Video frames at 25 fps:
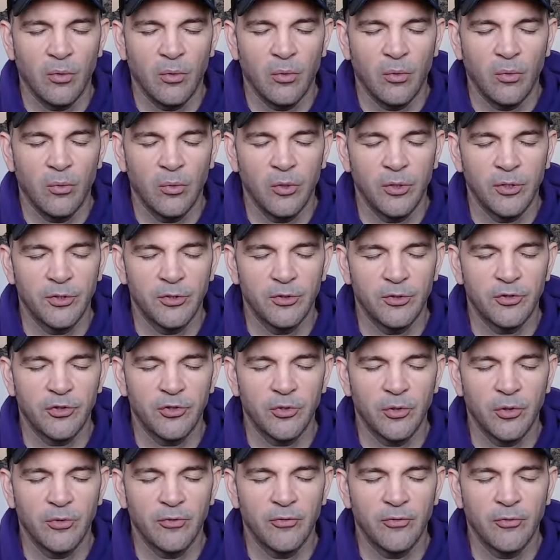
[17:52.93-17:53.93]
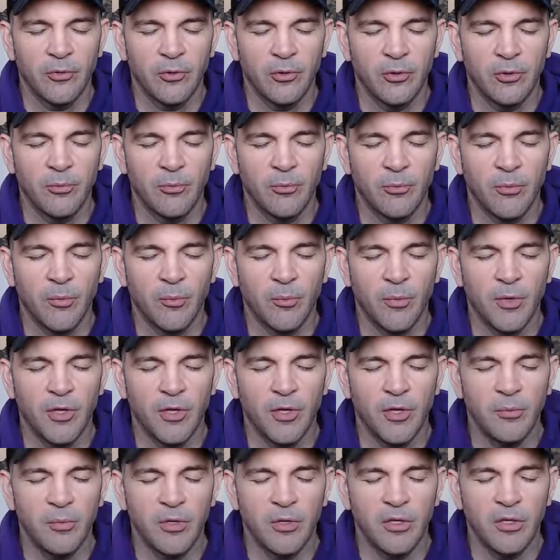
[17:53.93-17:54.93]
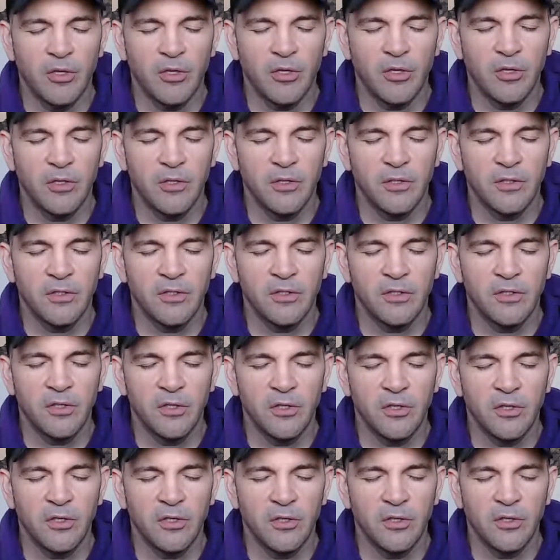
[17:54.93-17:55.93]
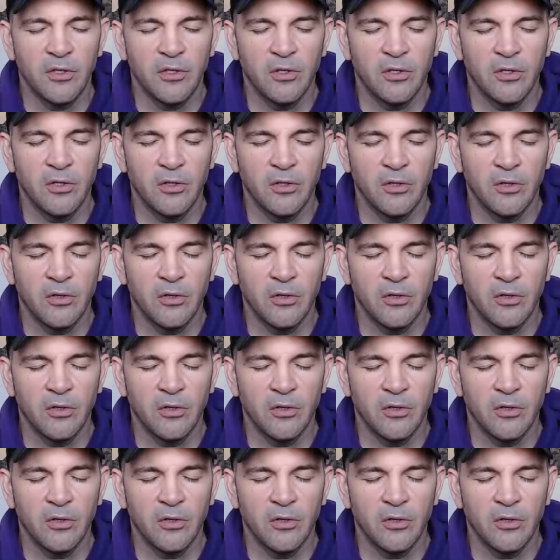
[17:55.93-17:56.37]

One short form might be seen,